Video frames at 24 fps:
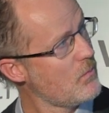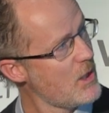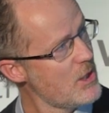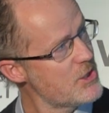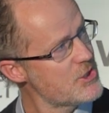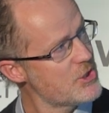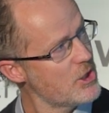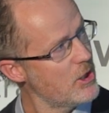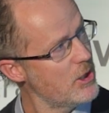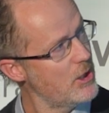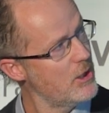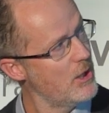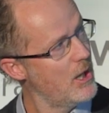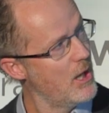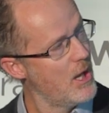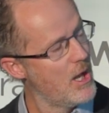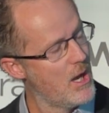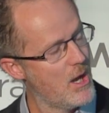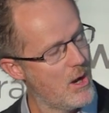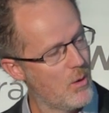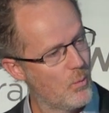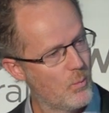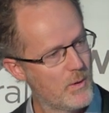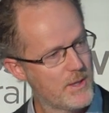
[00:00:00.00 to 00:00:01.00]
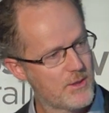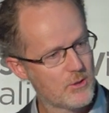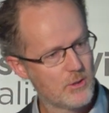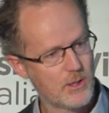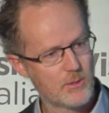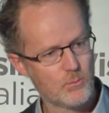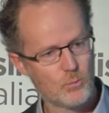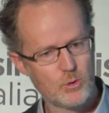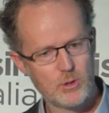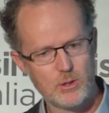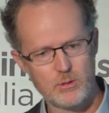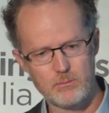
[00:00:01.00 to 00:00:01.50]
So we
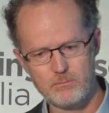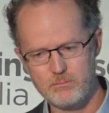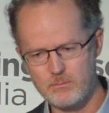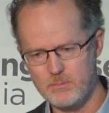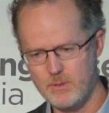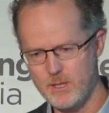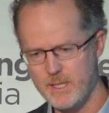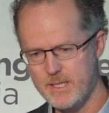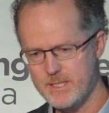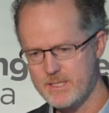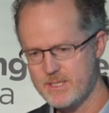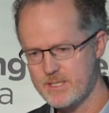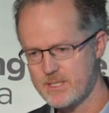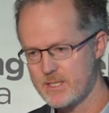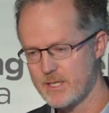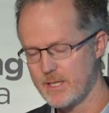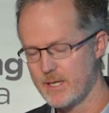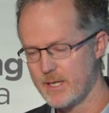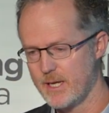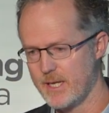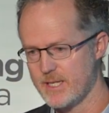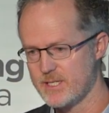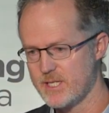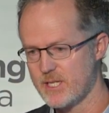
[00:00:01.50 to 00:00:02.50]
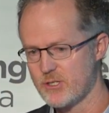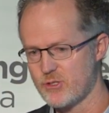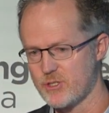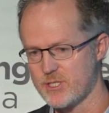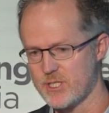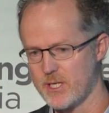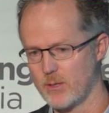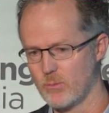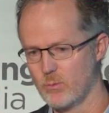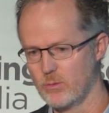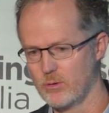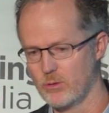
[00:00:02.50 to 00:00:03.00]
thought, well, this is
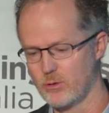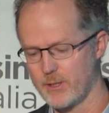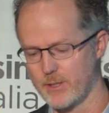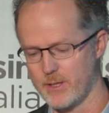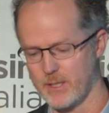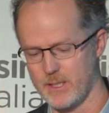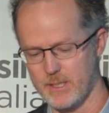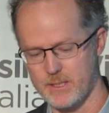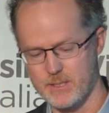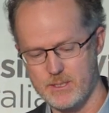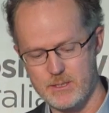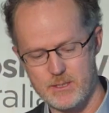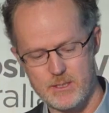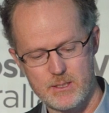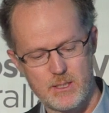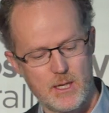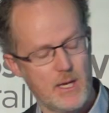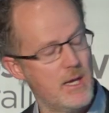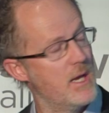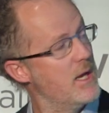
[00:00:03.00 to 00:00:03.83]
interesting. We'll look at this.